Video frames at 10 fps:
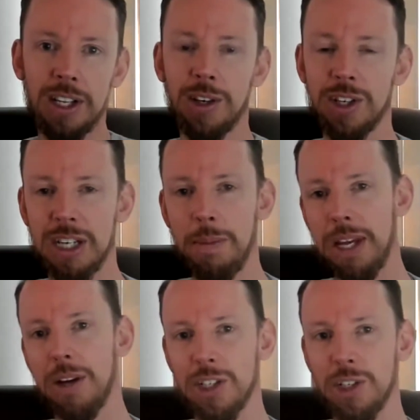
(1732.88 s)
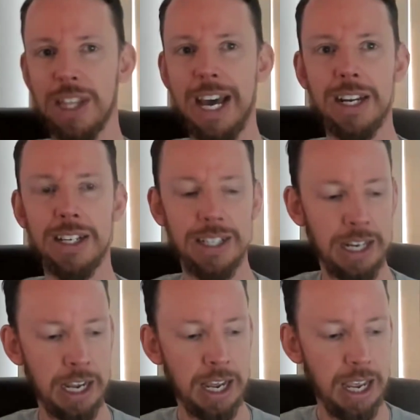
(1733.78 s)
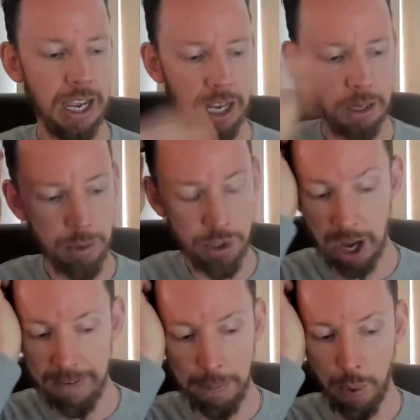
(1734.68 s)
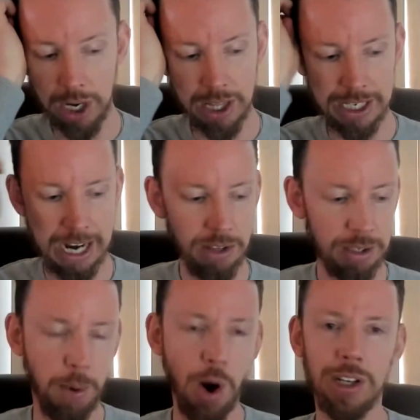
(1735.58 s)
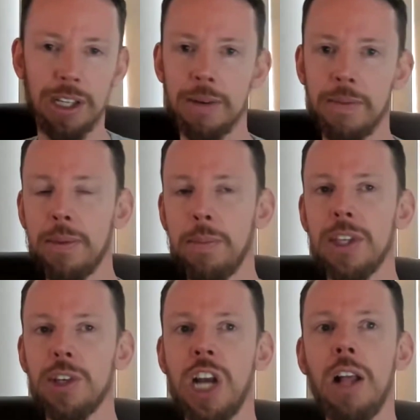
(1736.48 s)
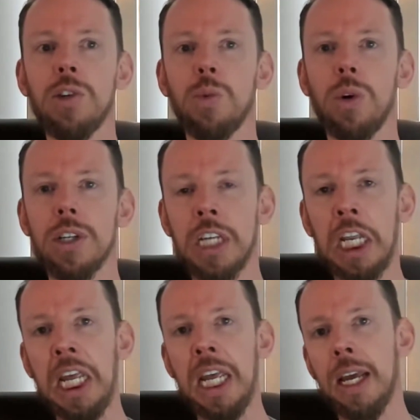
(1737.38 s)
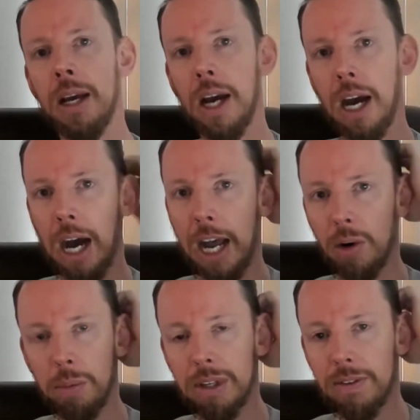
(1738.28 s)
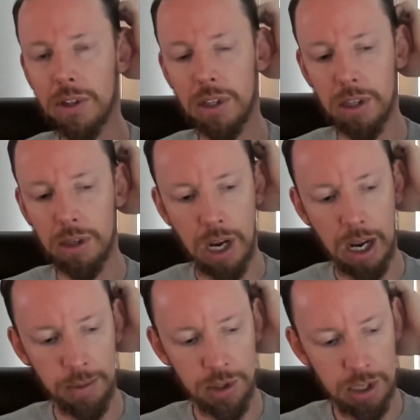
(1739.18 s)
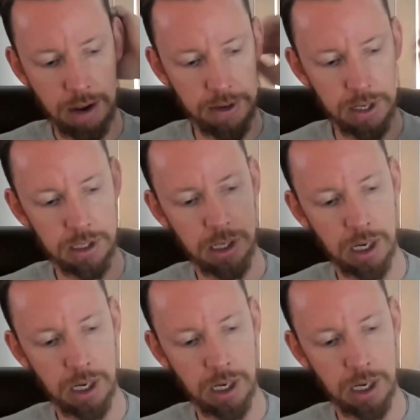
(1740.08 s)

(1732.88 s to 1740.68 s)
There's something else. So that is, and Mustafa pointed this out to Bartlett, but the challenge was, I don't believe Mustafa